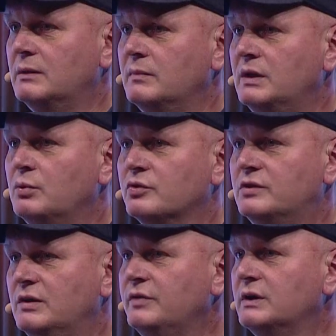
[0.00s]
it was
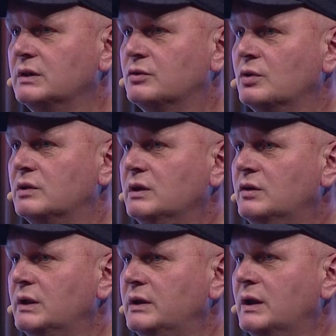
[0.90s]
difficult to
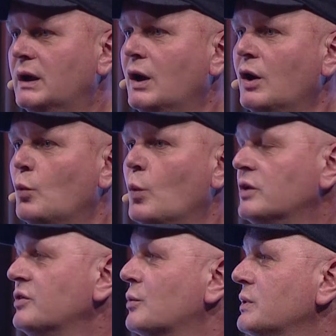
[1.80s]
articulate what
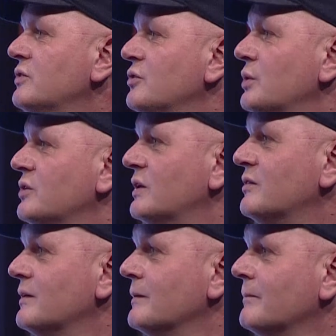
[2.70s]
is our reason to
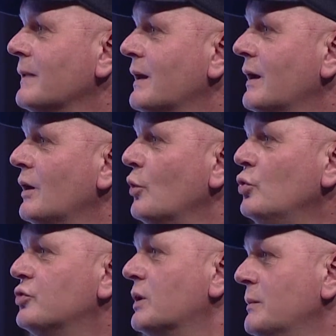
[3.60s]
exist.
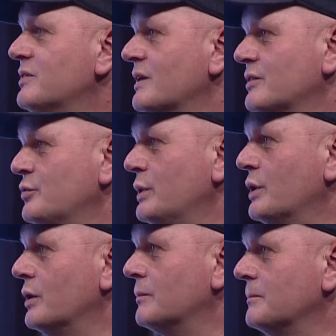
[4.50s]
Who's going to miss us if we're
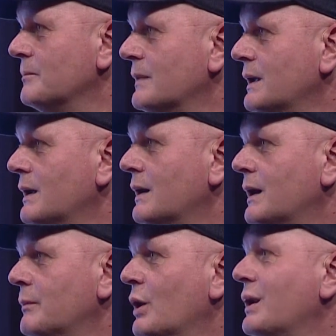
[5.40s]
gone?
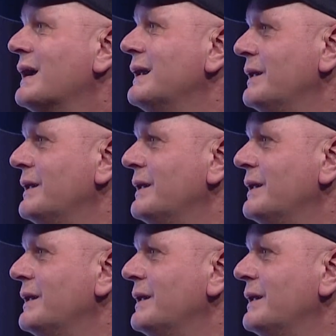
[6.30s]
Now, luckily